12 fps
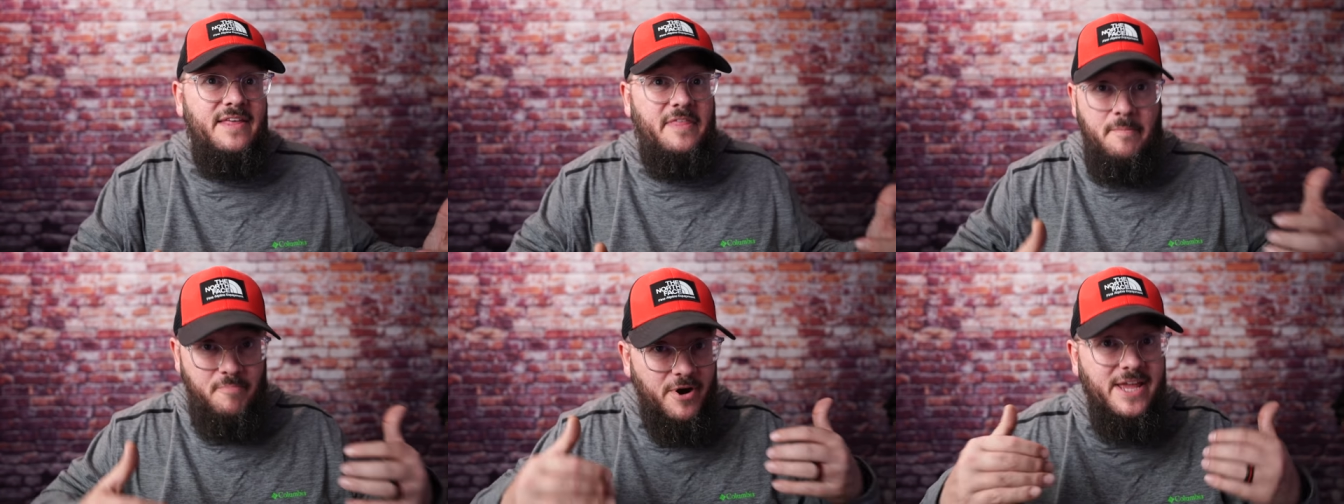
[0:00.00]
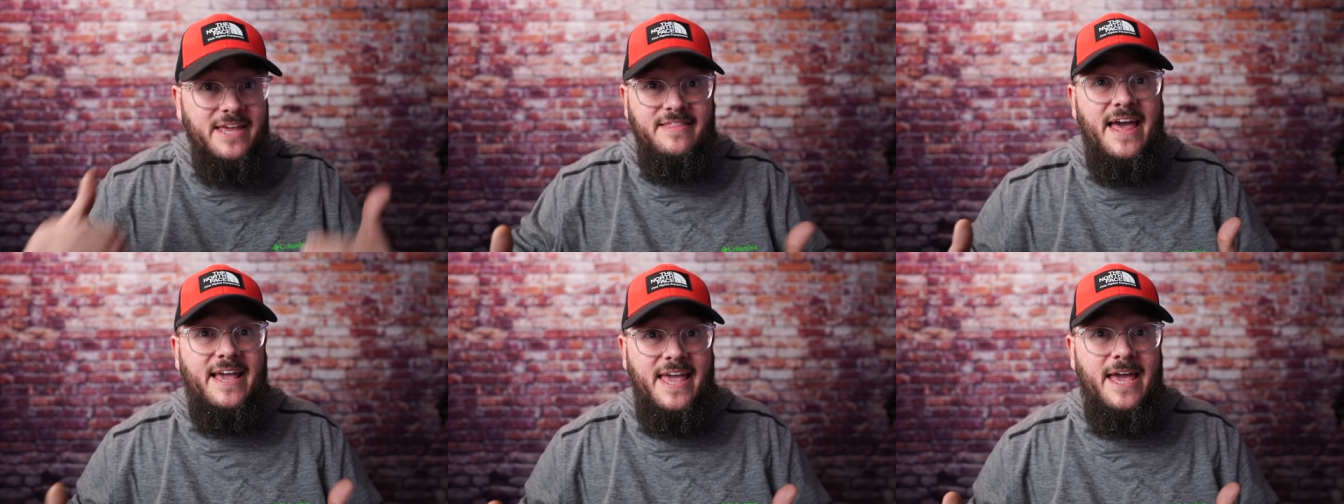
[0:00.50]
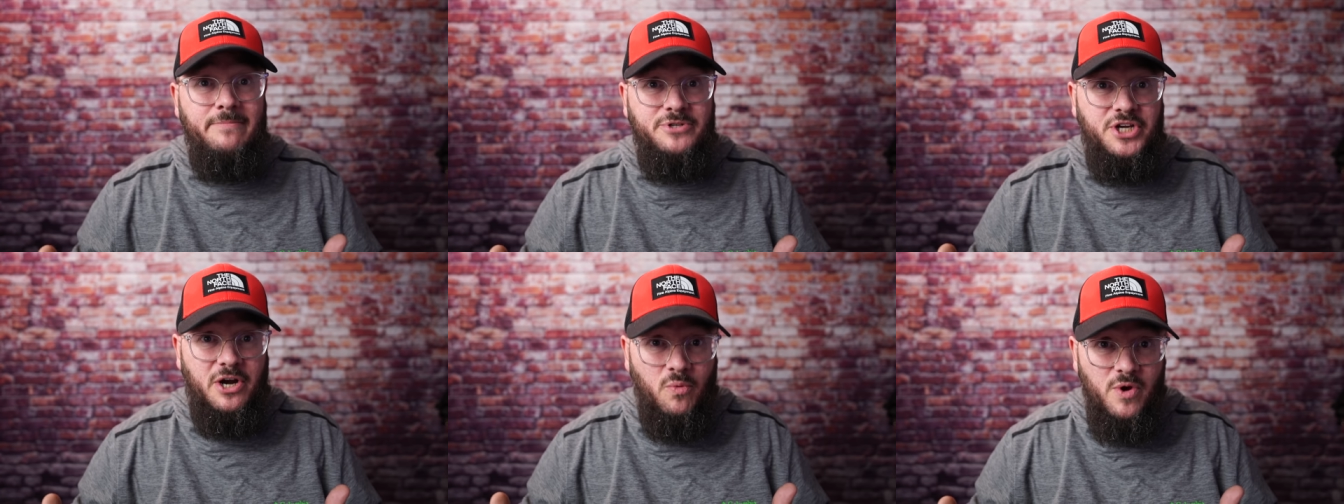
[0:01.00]
that bringing that camp
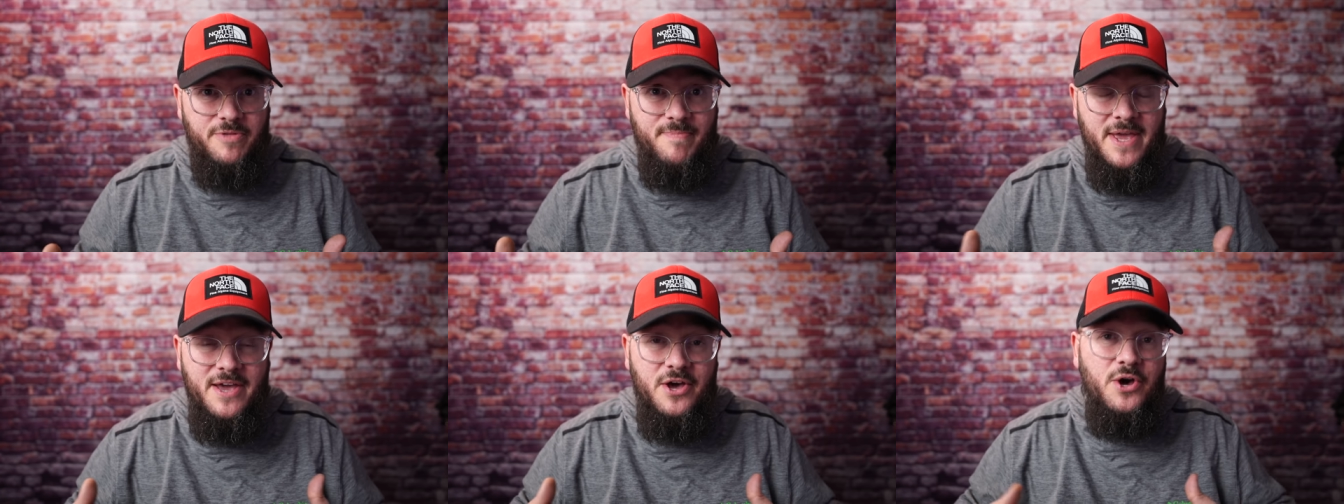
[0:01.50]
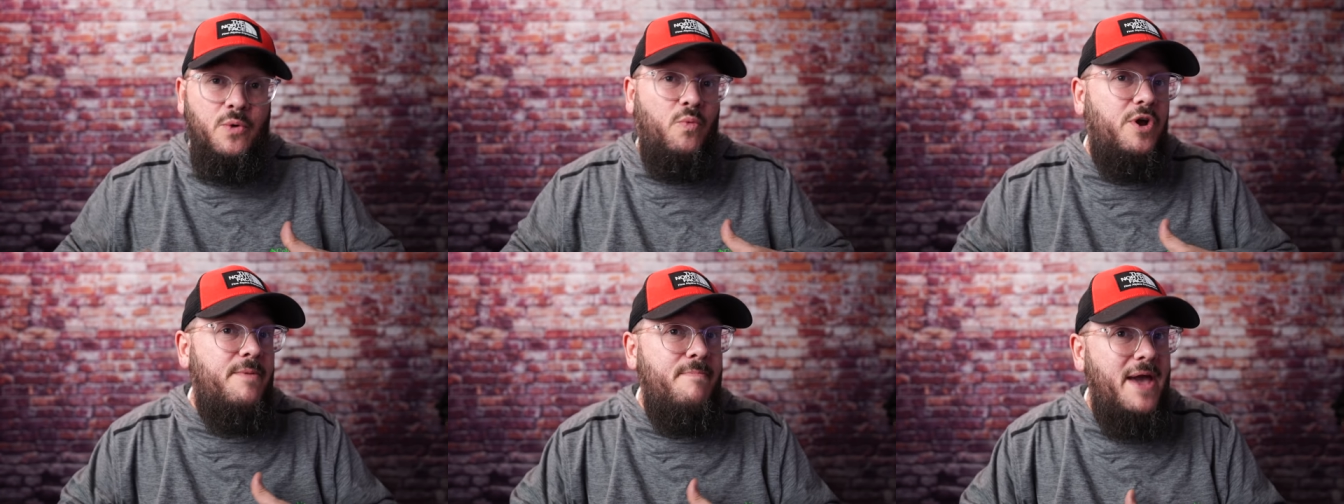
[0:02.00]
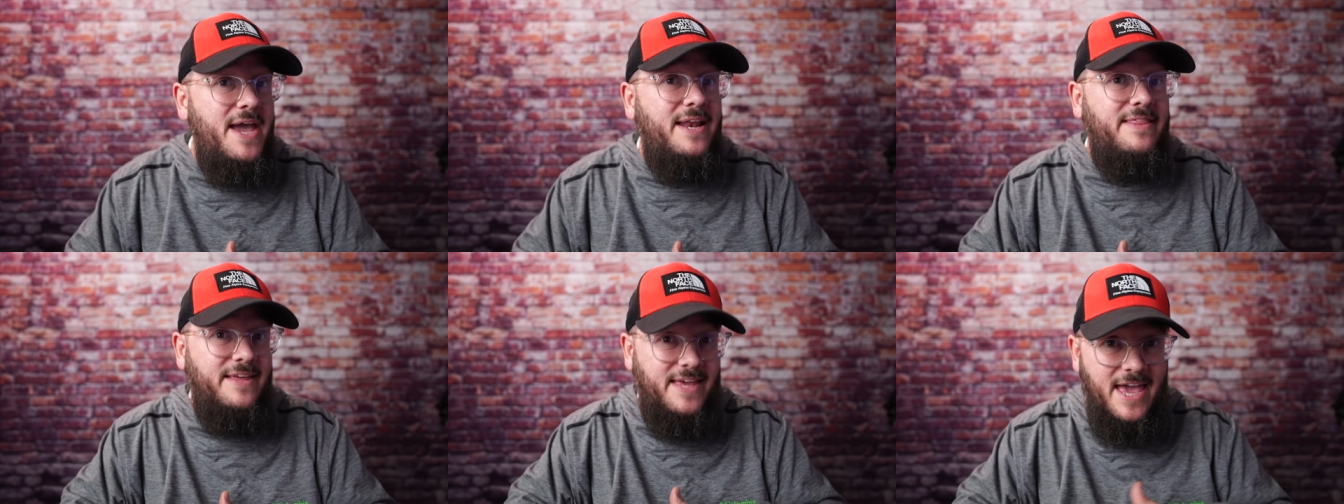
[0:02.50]
chair with me would have made
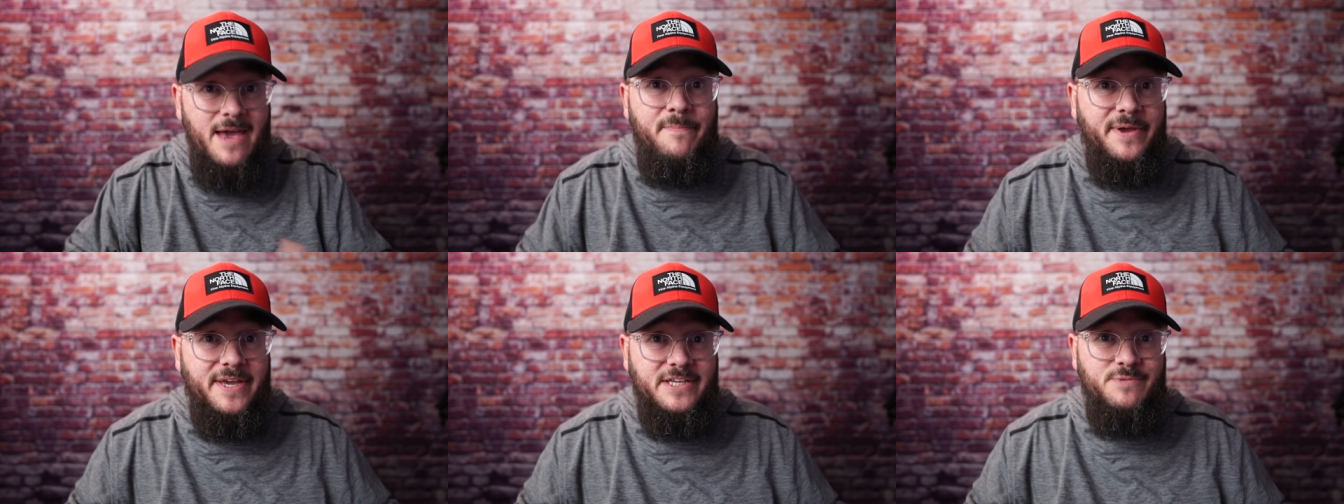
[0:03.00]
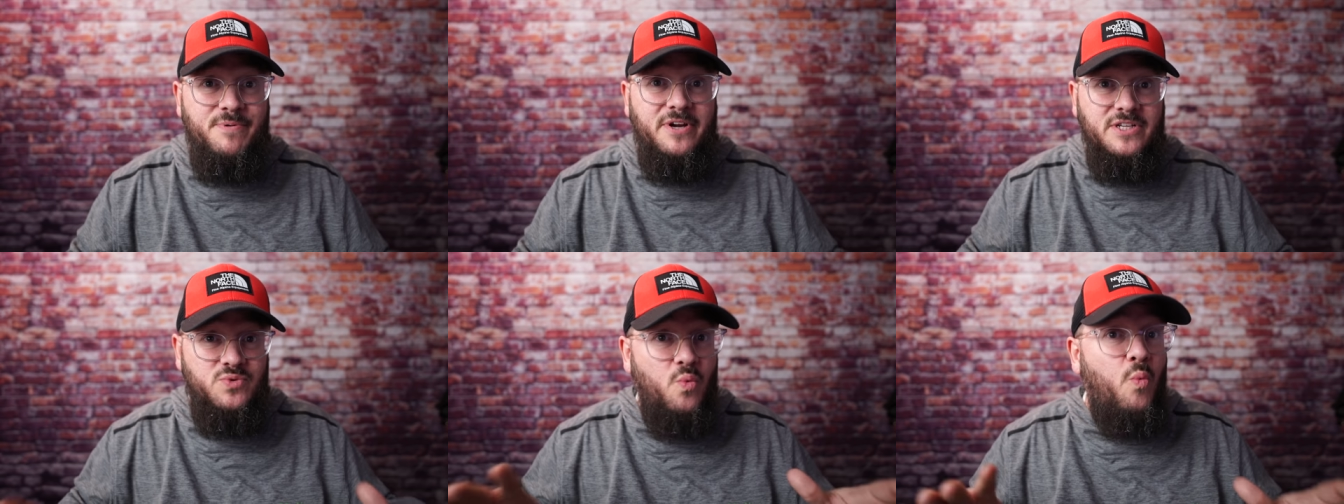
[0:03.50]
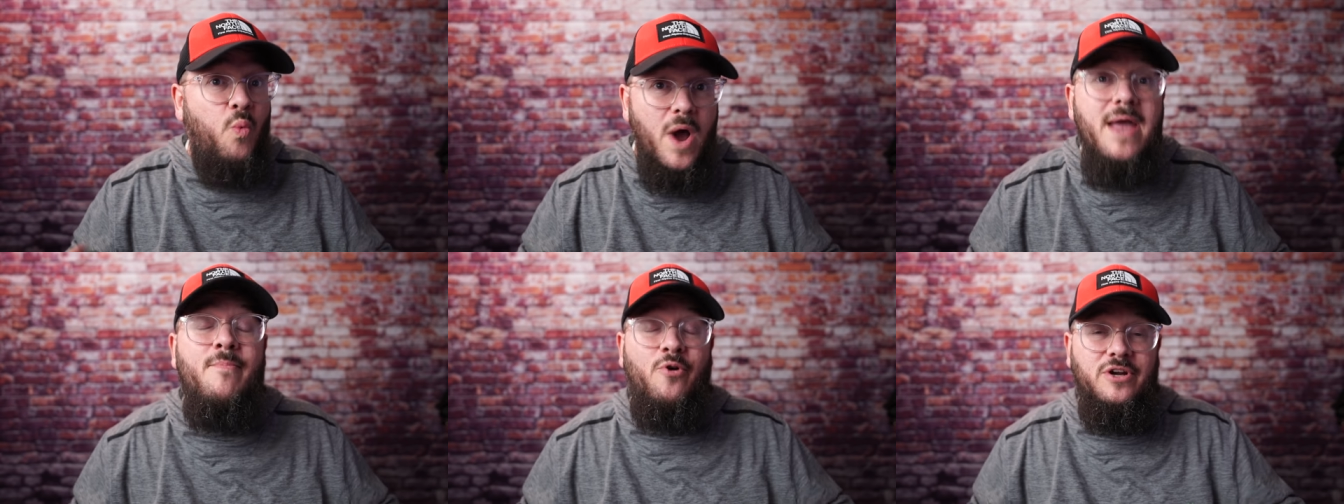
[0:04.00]
the camping experience
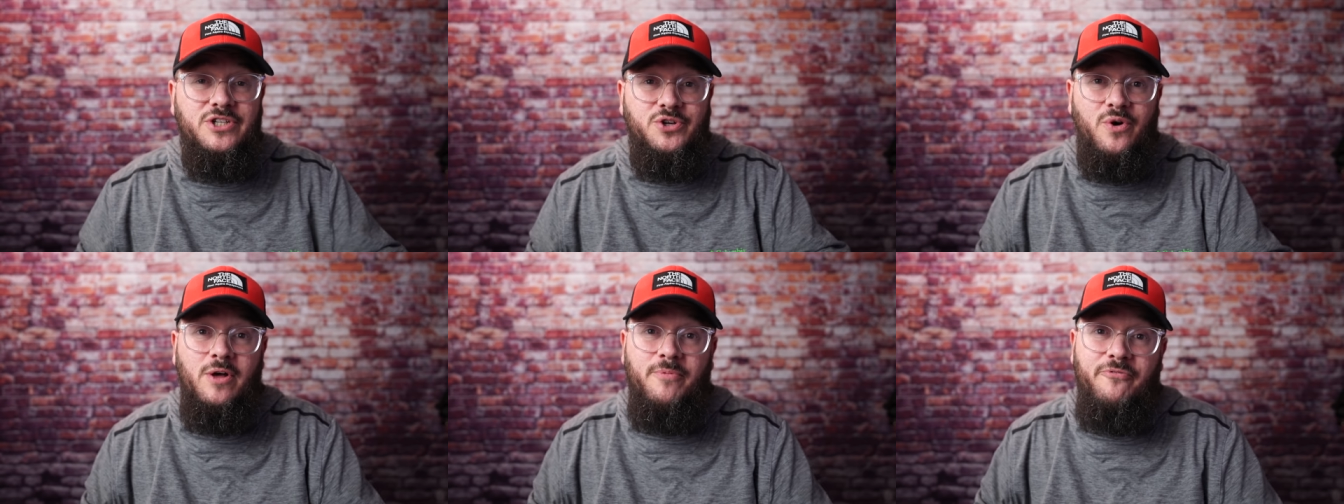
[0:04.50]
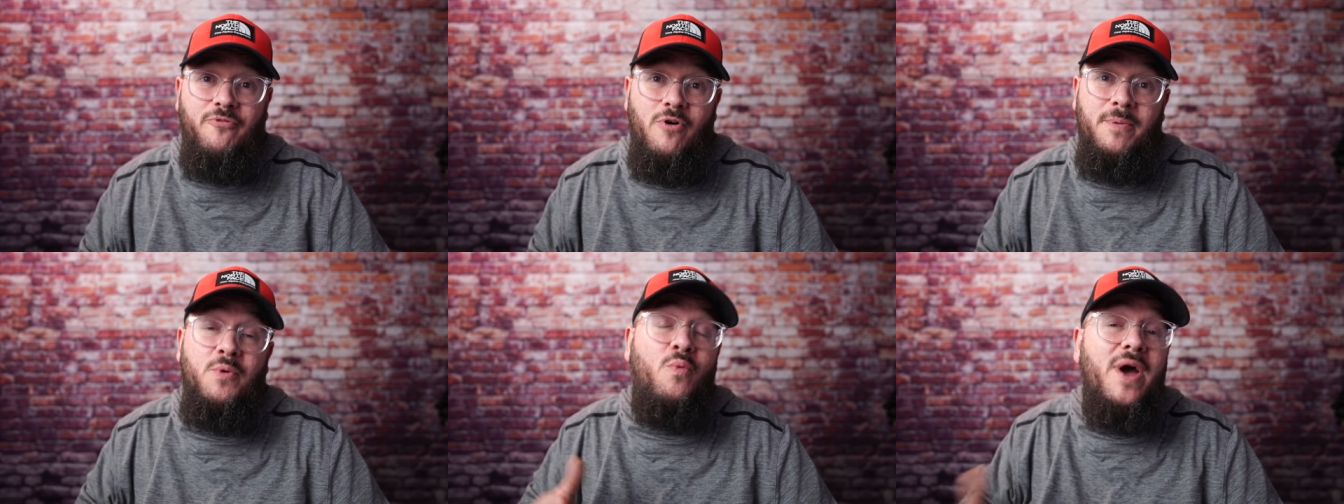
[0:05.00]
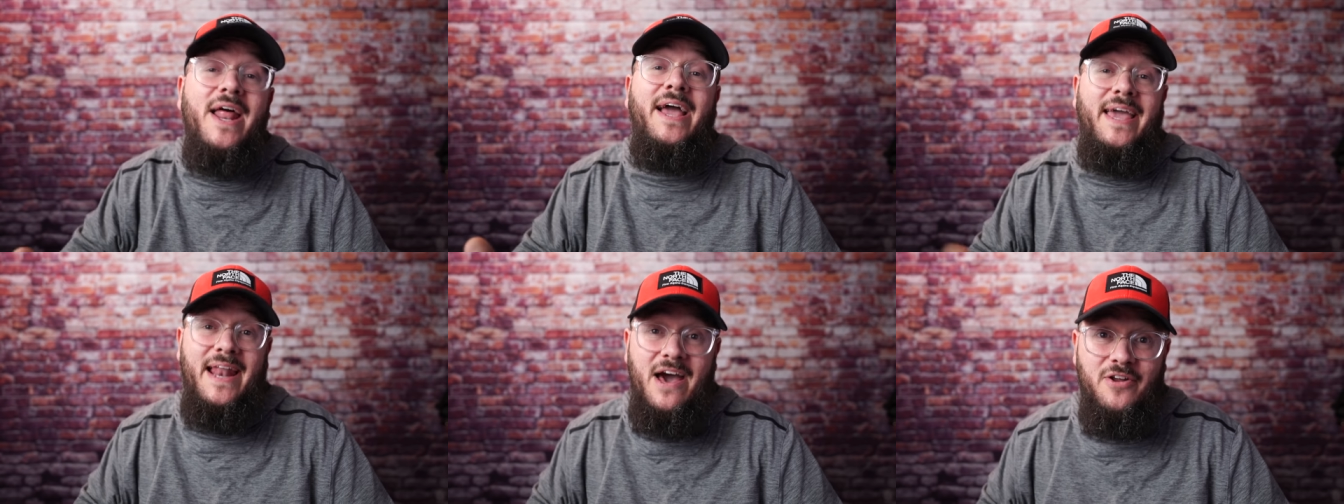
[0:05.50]
way more enjoyable for me when I
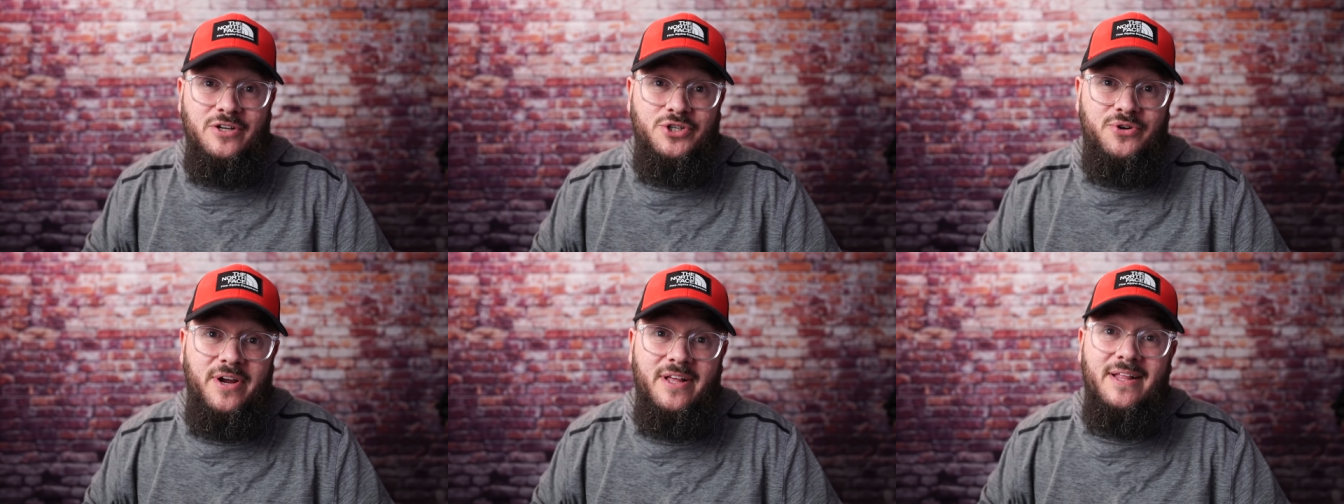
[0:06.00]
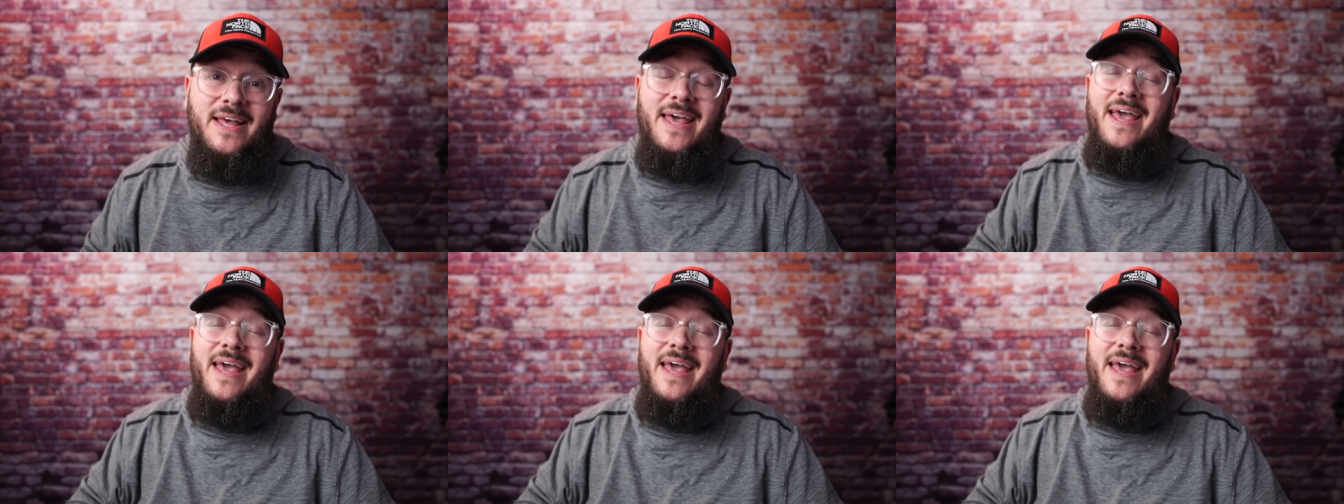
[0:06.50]
get out on trail.